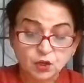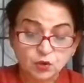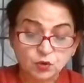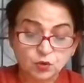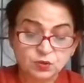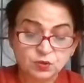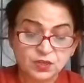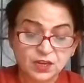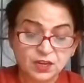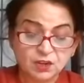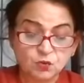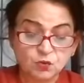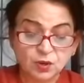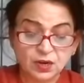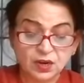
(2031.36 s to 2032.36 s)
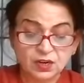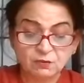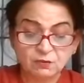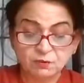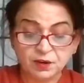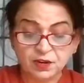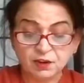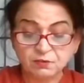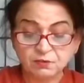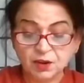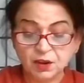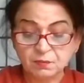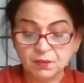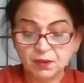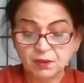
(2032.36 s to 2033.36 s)
You say you are not afraid of
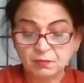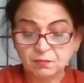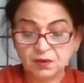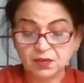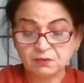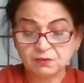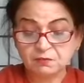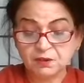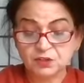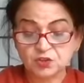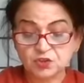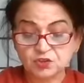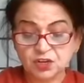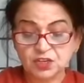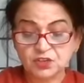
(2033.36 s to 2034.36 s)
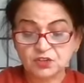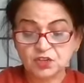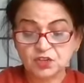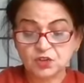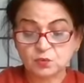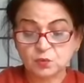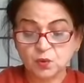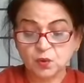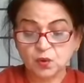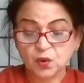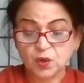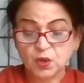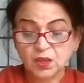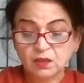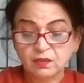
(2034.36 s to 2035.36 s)
Ram, but if he strings his bow,
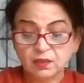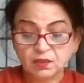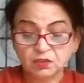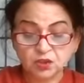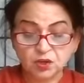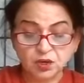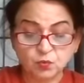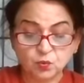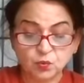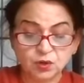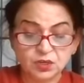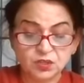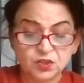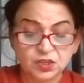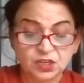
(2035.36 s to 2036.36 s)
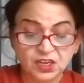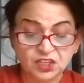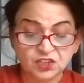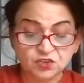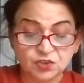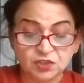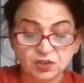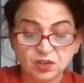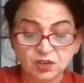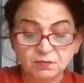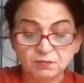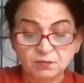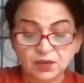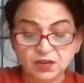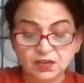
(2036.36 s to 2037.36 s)
the three worlds cringe
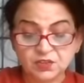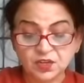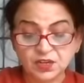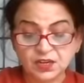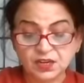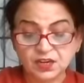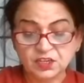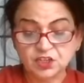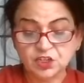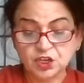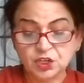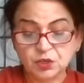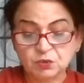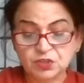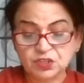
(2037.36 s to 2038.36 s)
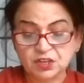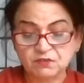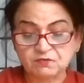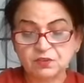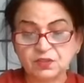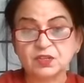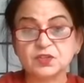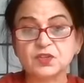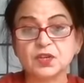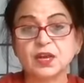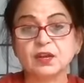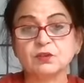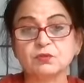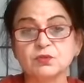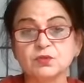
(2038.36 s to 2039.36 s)
because he can extinguish them with his
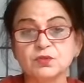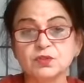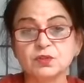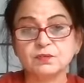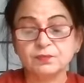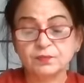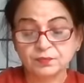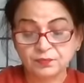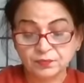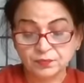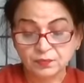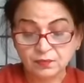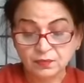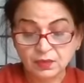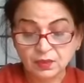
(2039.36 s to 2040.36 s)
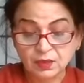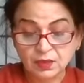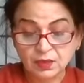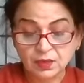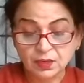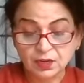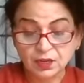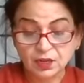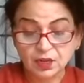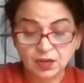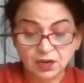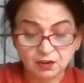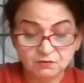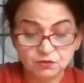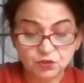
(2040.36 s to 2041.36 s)
arrows. He
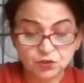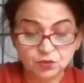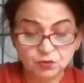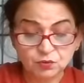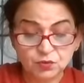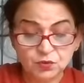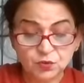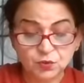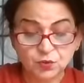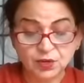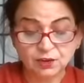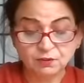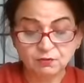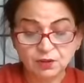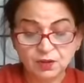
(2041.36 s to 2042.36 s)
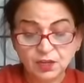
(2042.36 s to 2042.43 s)
loves you, Sugriv.